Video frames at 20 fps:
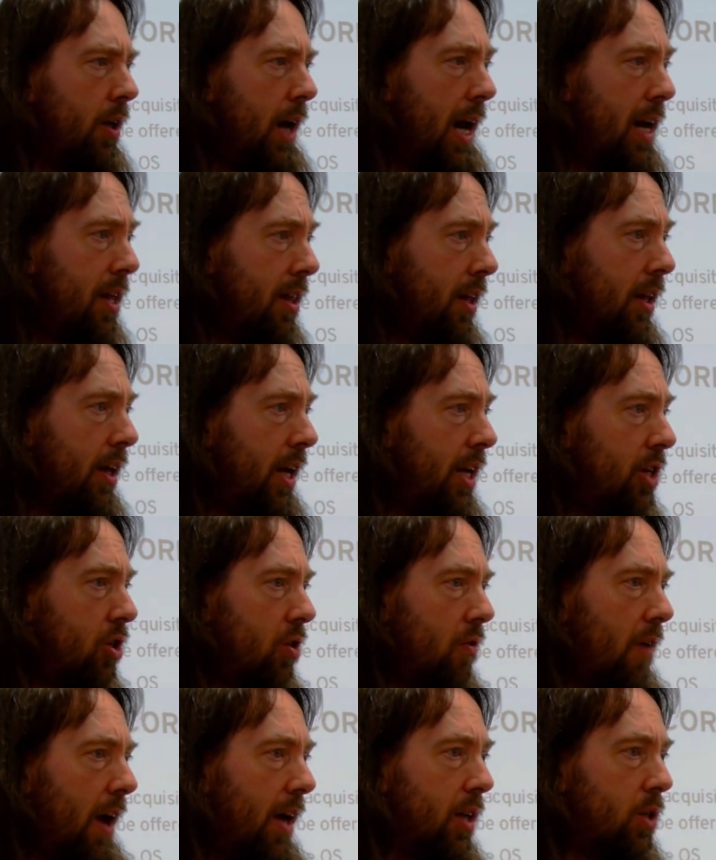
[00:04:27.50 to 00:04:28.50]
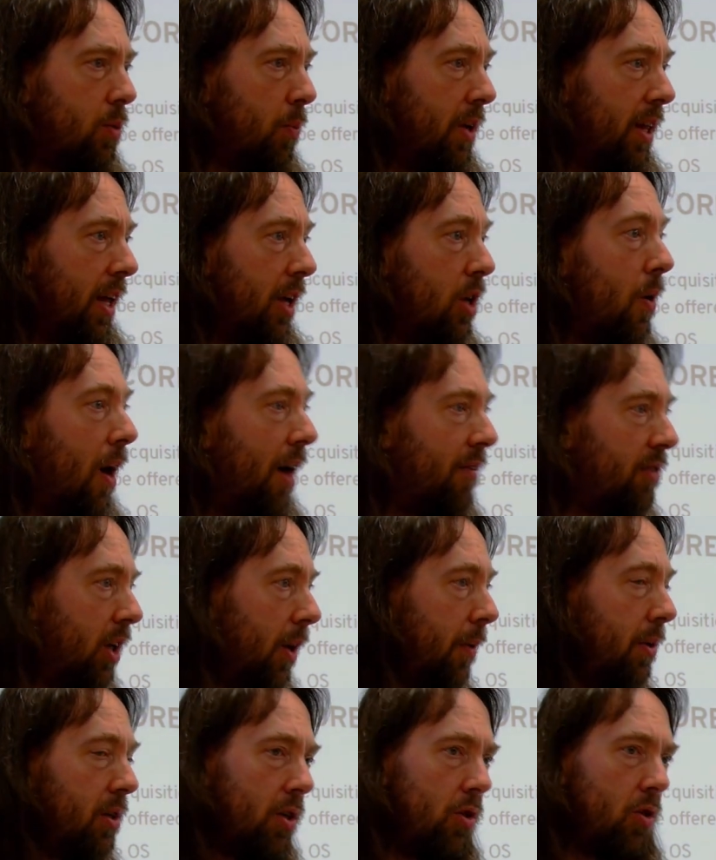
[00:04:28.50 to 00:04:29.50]
anything that interacts with it, you have to
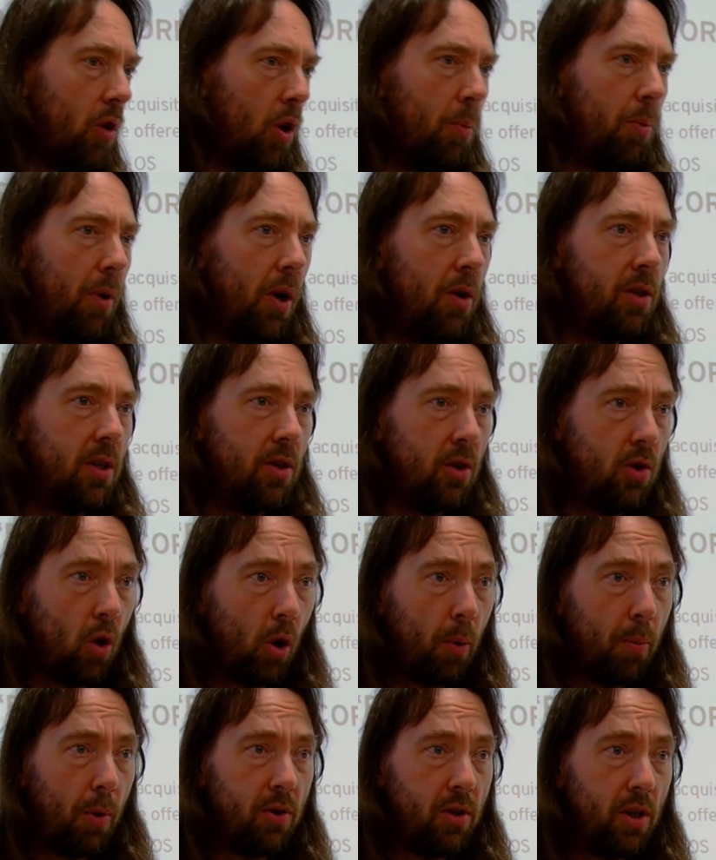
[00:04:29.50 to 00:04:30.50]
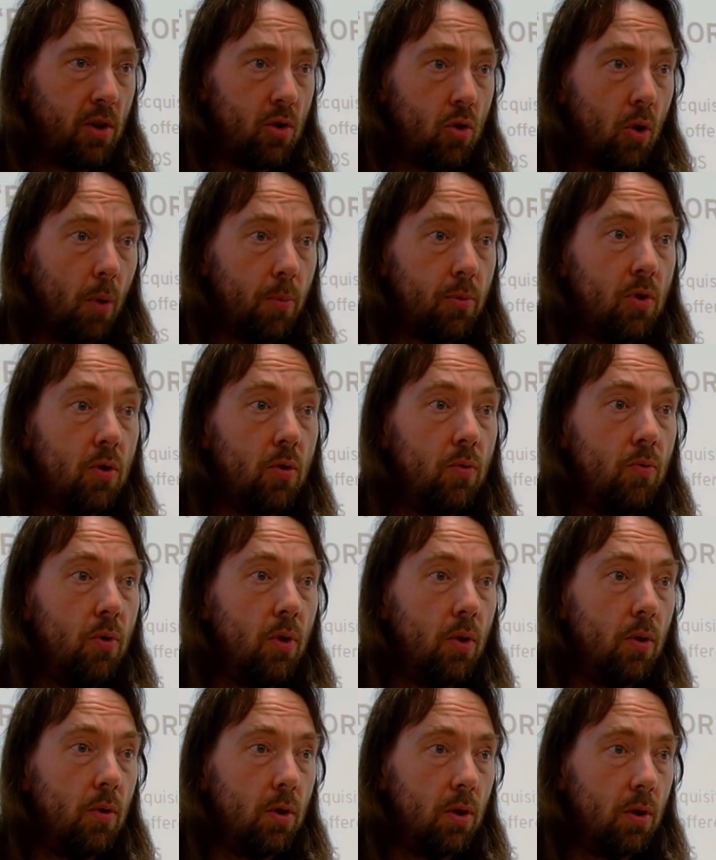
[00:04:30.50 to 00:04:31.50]
go into the Docker process drops to
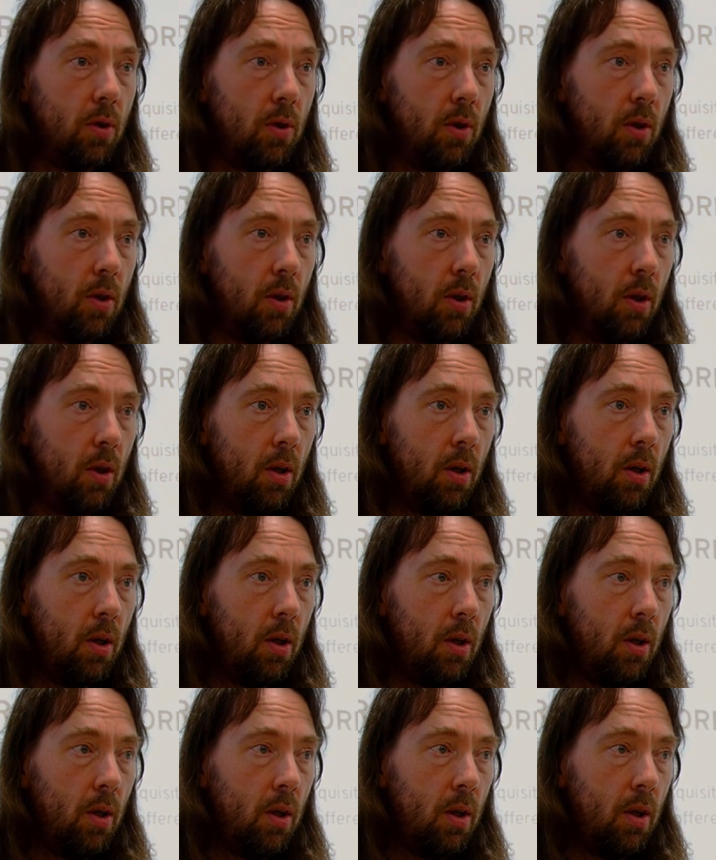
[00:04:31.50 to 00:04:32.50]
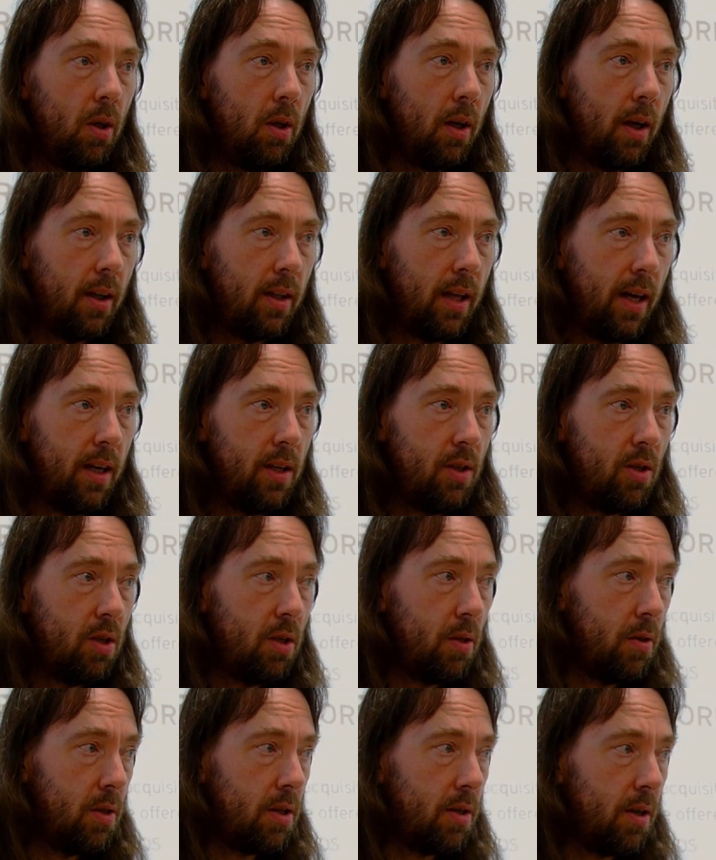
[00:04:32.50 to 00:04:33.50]
root. And that is
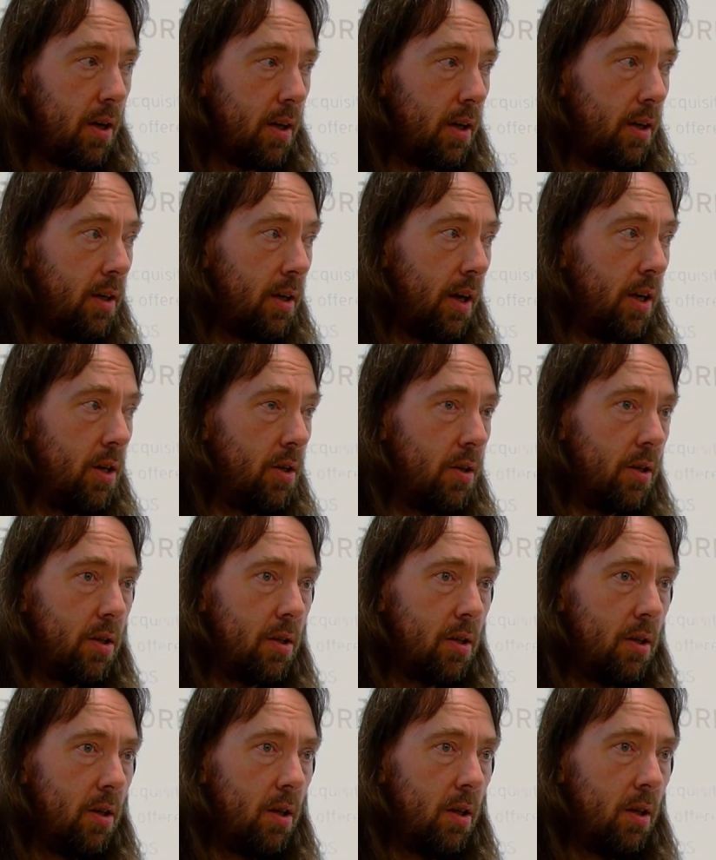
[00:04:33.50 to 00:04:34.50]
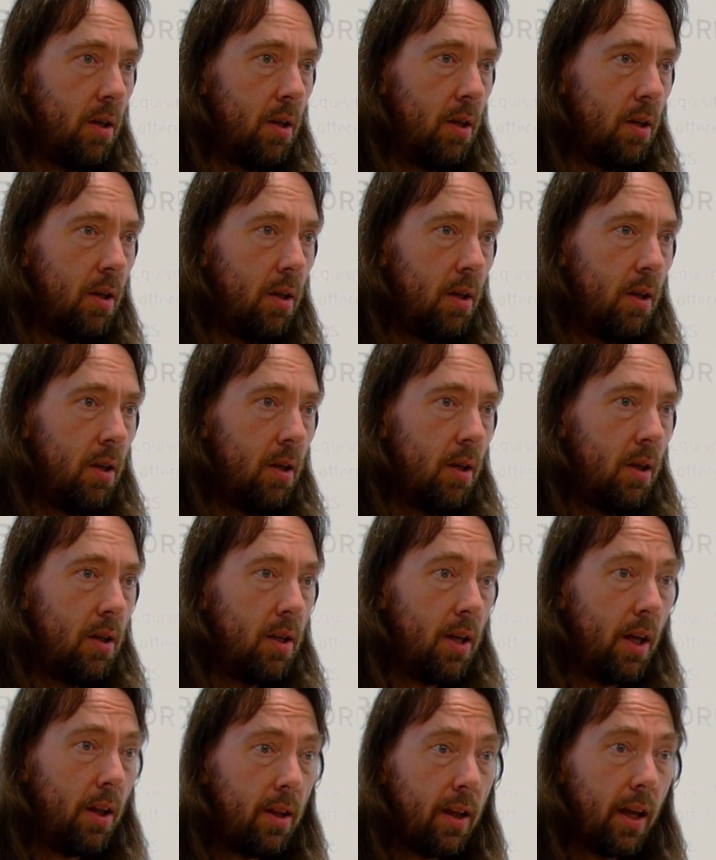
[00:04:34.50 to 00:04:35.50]
suicidally dangerous.
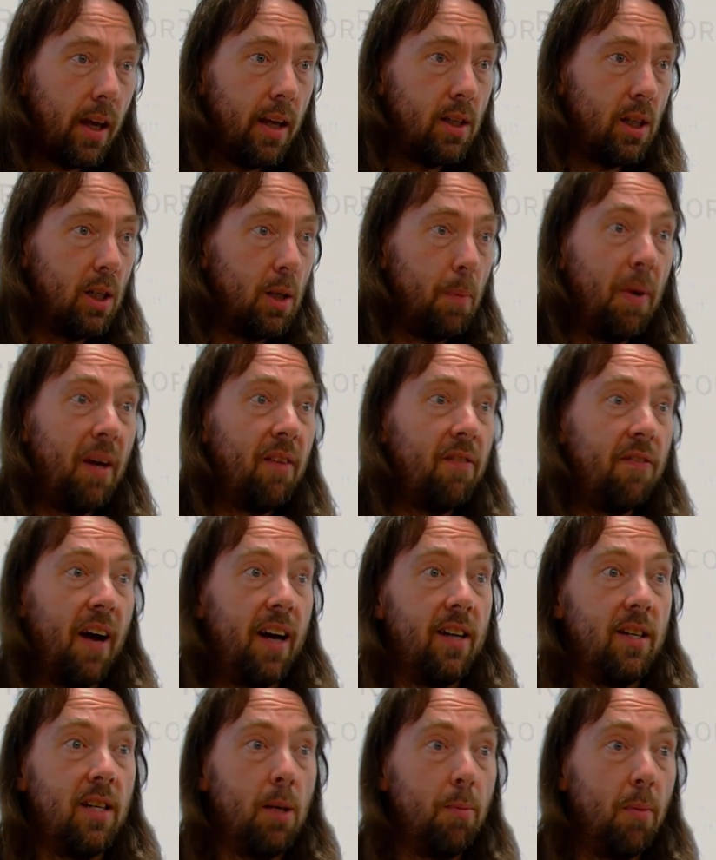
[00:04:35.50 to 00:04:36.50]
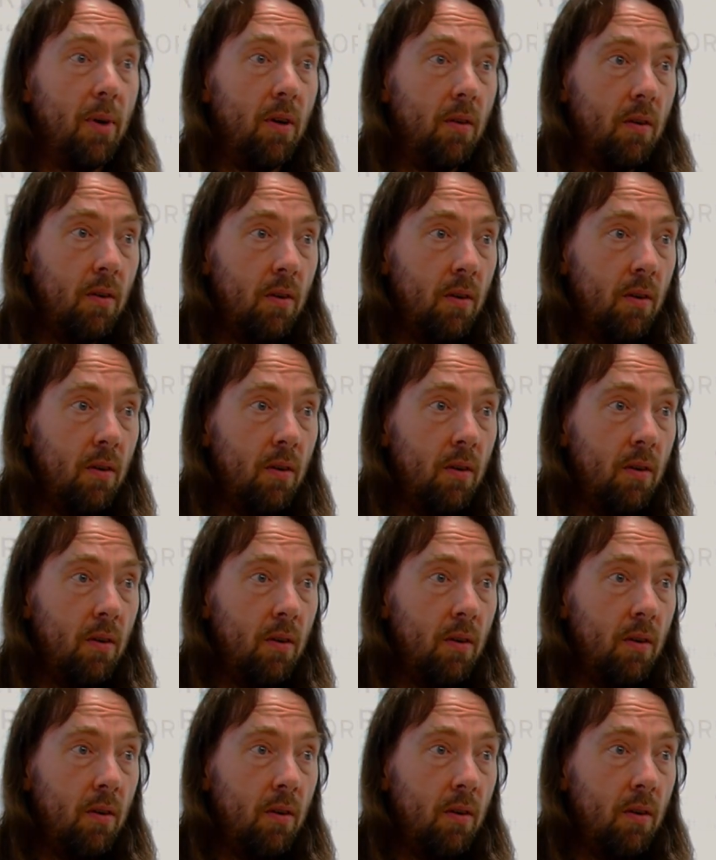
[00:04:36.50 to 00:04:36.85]
The other thing is it's a big fat daemon.